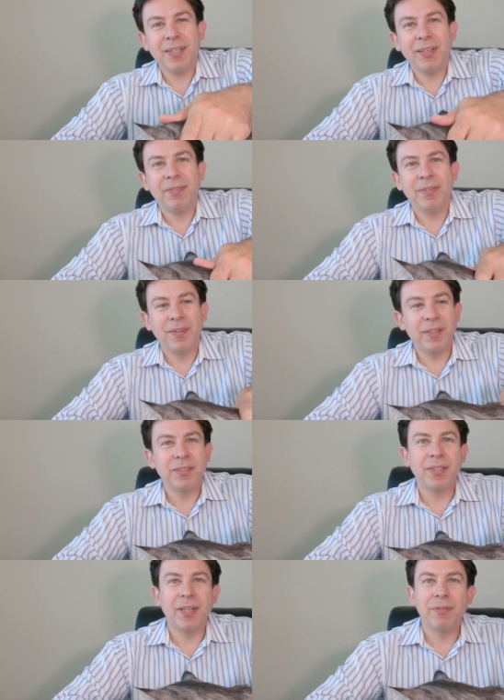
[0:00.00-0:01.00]
life,
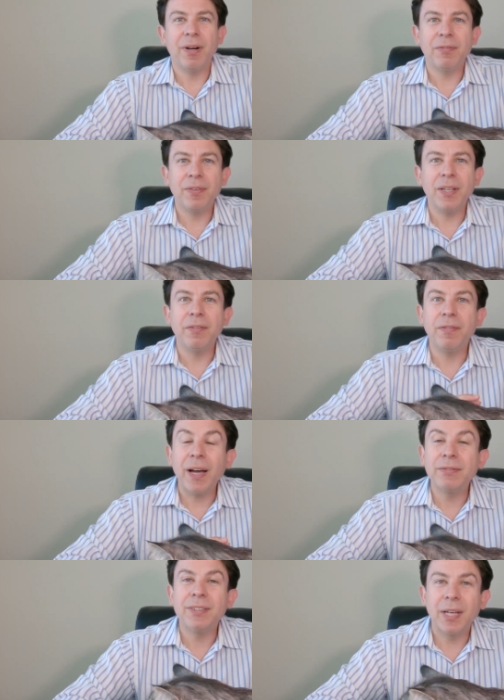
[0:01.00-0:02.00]
there's a roughly
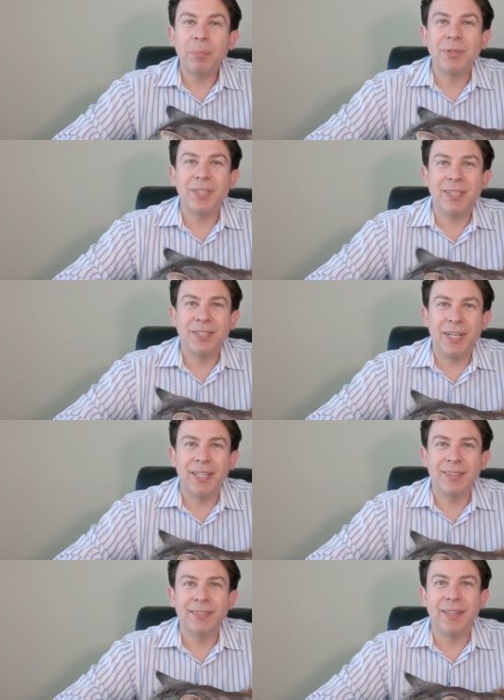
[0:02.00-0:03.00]
five to ten percent
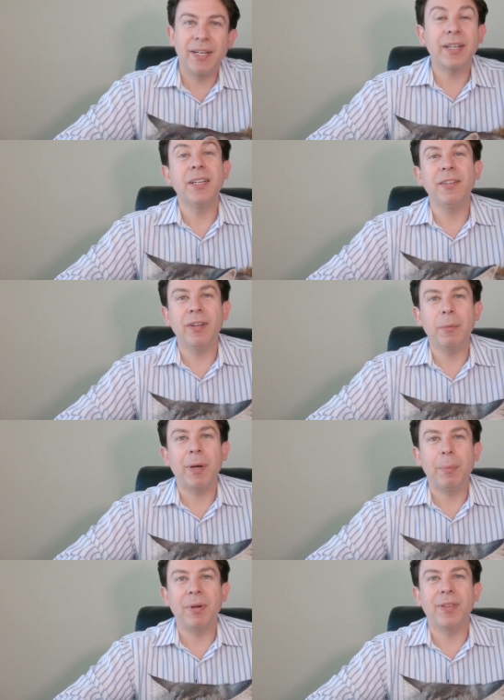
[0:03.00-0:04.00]
chance that they're going to develop
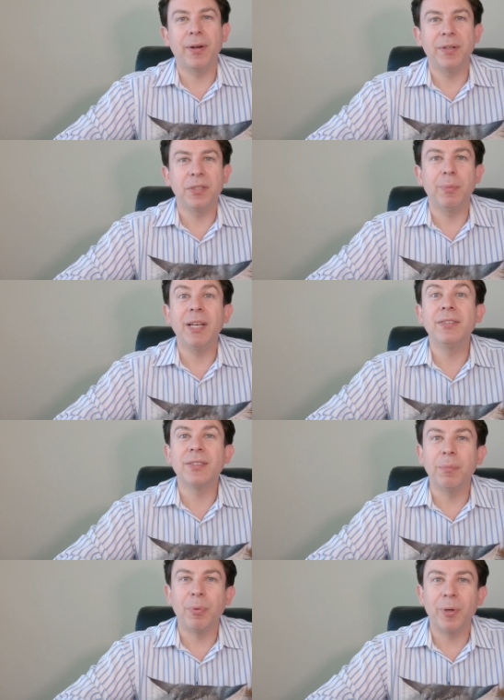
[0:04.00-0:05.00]
hyperthyroidism at
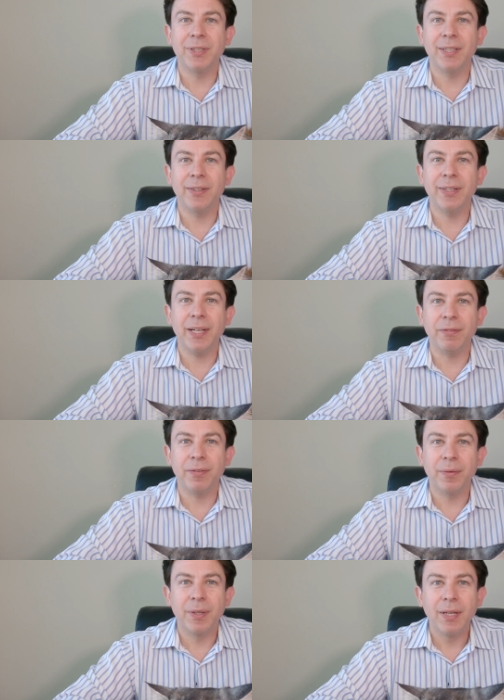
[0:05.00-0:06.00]
some point in their
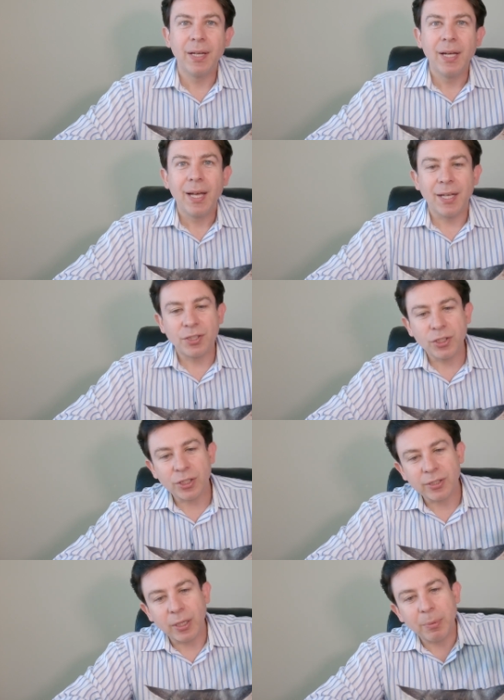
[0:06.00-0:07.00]
life. And she's
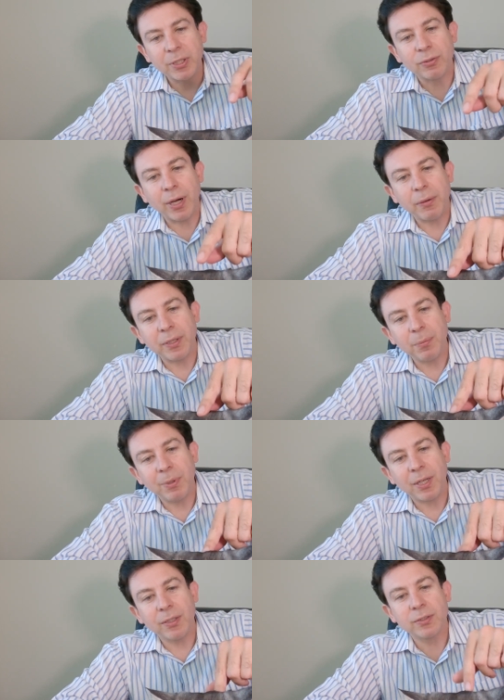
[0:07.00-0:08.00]
just a little bit growly
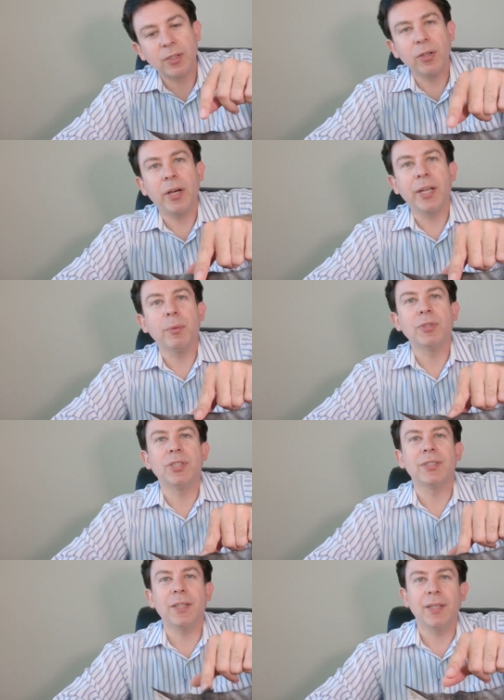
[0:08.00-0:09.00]
because Claudia was
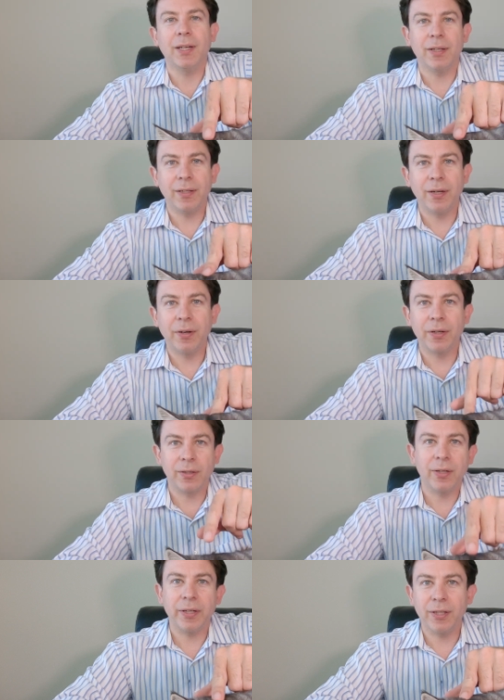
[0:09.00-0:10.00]
just in here and her and
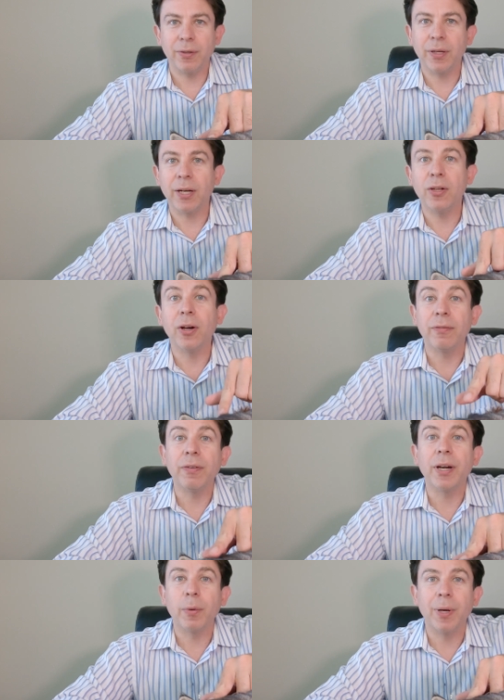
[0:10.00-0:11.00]
Claudia don't get along
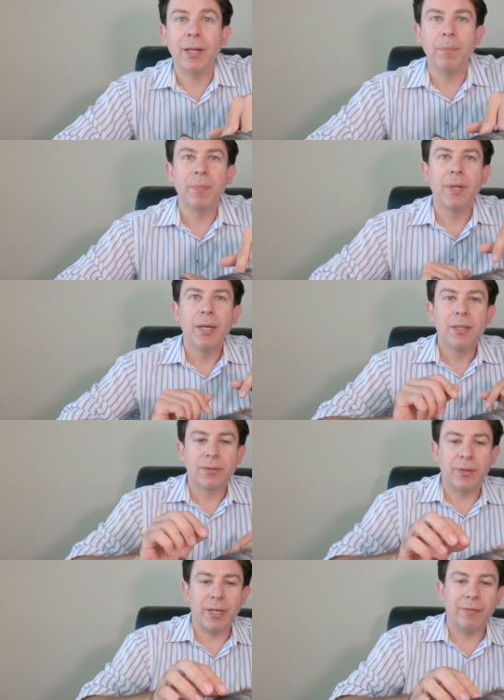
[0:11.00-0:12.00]
very well.
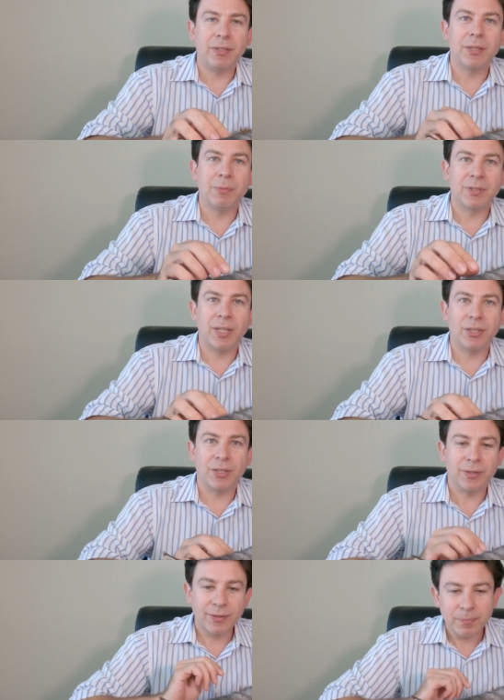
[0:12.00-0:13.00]
So they're having some
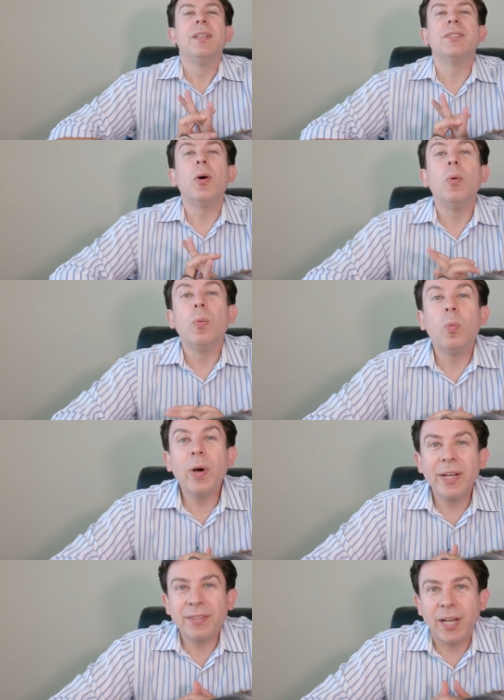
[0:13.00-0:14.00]
discussions. So
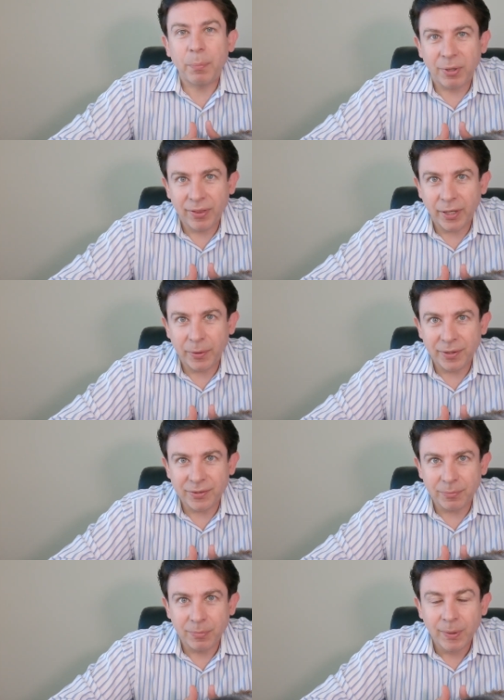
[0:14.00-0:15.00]
what is
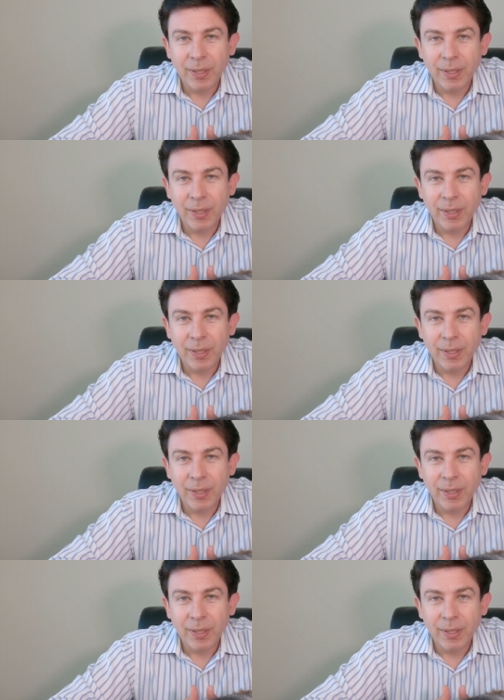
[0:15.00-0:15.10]
hyperthyroidism?